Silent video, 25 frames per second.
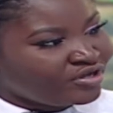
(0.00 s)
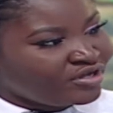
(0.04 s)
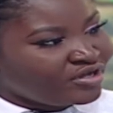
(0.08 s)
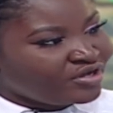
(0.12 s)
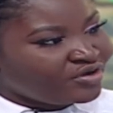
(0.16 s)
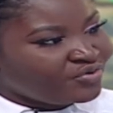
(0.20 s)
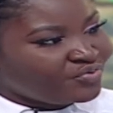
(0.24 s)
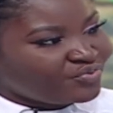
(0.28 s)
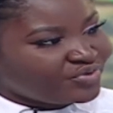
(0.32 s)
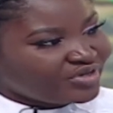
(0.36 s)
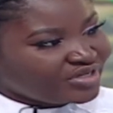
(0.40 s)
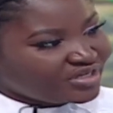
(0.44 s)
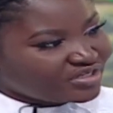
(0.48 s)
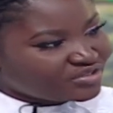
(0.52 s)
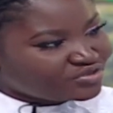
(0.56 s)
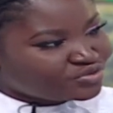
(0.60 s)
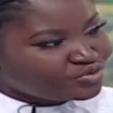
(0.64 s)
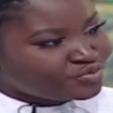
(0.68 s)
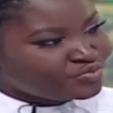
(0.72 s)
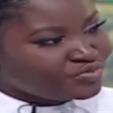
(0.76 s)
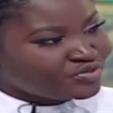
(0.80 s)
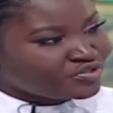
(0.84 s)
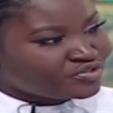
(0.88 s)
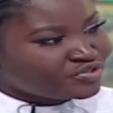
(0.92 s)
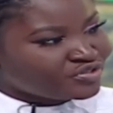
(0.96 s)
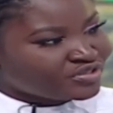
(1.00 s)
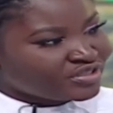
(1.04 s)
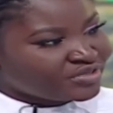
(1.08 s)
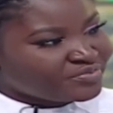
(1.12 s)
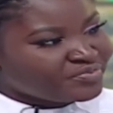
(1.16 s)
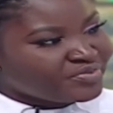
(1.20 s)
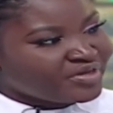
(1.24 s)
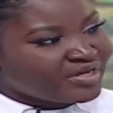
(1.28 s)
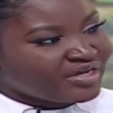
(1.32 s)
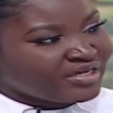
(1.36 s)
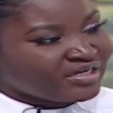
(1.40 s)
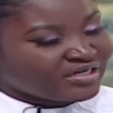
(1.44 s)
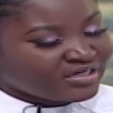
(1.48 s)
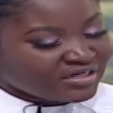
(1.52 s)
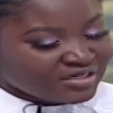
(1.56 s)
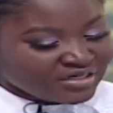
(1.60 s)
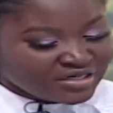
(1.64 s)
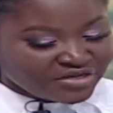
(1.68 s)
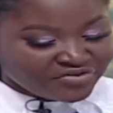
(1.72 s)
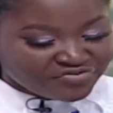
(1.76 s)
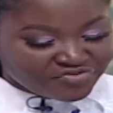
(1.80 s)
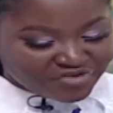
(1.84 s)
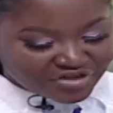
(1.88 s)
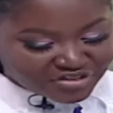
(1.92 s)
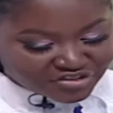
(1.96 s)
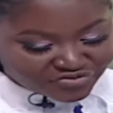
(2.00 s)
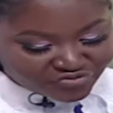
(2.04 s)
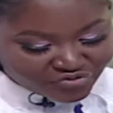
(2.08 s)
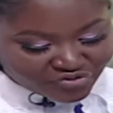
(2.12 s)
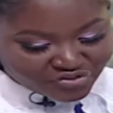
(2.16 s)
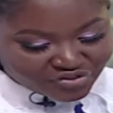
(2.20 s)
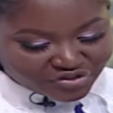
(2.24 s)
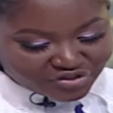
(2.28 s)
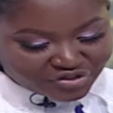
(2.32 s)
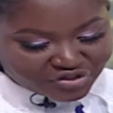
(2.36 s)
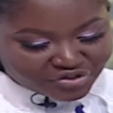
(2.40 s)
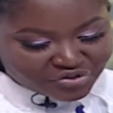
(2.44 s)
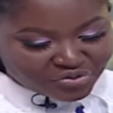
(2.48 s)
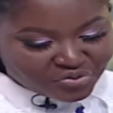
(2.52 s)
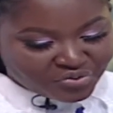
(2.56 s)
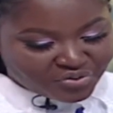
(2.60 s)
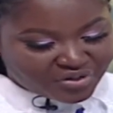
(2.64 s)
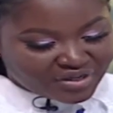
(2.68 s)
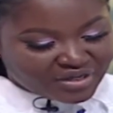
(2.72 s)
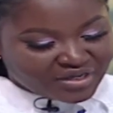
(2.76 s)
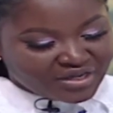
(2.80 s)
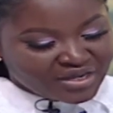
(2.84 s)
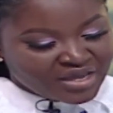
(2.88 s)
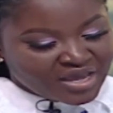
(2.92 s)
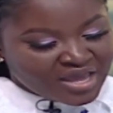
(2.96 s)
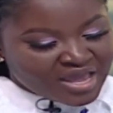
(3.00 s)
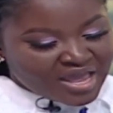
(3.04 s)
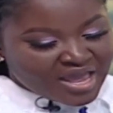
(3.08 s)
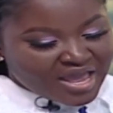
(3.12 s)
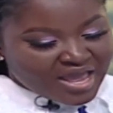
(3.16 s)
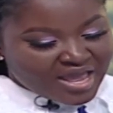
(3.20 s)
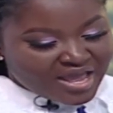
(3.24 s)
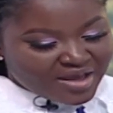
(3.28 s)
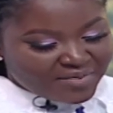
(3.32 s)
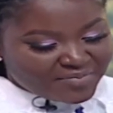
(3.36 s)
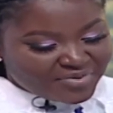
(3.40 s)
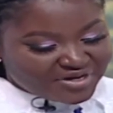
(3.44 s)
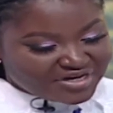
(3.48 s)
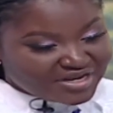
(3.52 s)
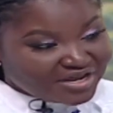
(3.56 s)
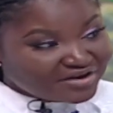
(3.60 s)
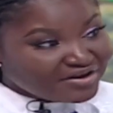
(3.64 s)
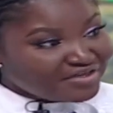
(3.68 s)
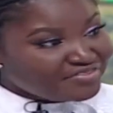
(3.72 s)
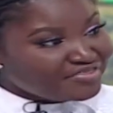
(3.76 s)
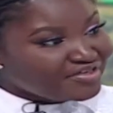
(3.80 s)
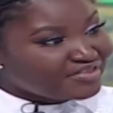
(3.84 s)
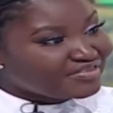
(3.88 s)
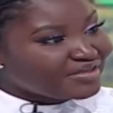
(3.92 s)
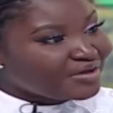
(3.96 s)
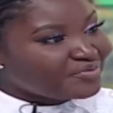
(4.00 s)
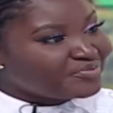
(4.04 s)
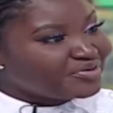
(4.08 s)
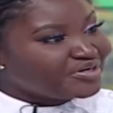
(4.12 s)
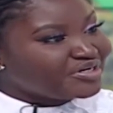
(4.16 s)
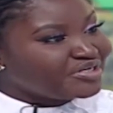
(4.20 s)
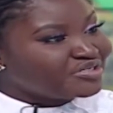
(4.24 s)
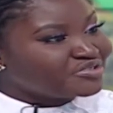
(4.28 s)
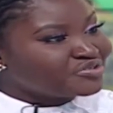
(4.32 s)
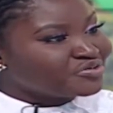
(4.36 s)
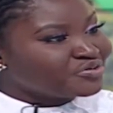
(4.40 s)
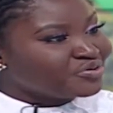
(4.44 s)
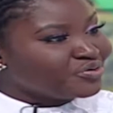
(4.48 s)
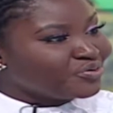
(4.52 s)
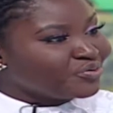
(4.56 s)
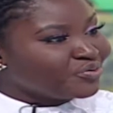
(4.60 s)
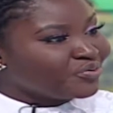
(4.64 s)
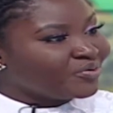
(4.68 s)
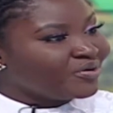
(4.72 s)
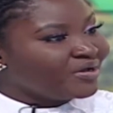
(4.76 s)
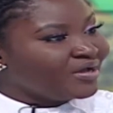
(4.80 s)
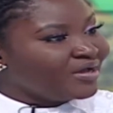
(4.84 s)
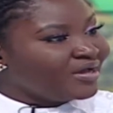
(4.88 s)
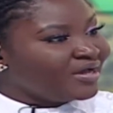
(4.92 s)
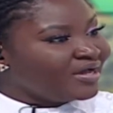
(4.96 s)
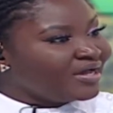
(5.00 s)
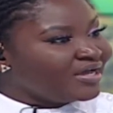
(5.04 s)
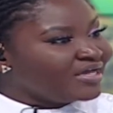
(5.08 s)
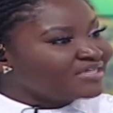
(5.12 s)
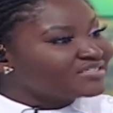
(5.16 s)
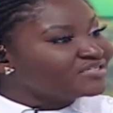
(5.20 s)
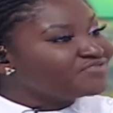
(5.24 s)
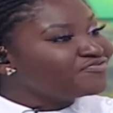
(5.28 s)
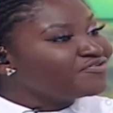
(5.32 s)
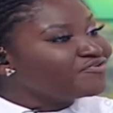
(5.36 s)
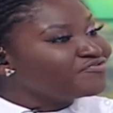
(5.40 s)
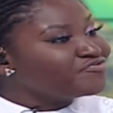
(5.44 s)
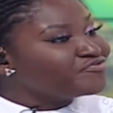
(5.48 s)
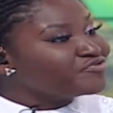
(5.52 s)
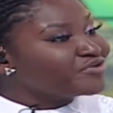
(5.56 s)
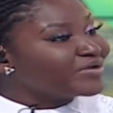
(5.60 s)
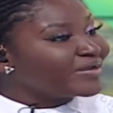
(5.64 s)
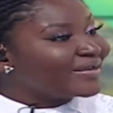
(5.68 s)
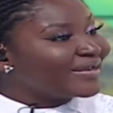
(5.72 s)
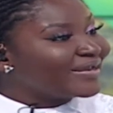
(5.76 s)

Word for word: we zoom into the main events for the day. Okay. Um, any other thing that we need to know? Is it for free?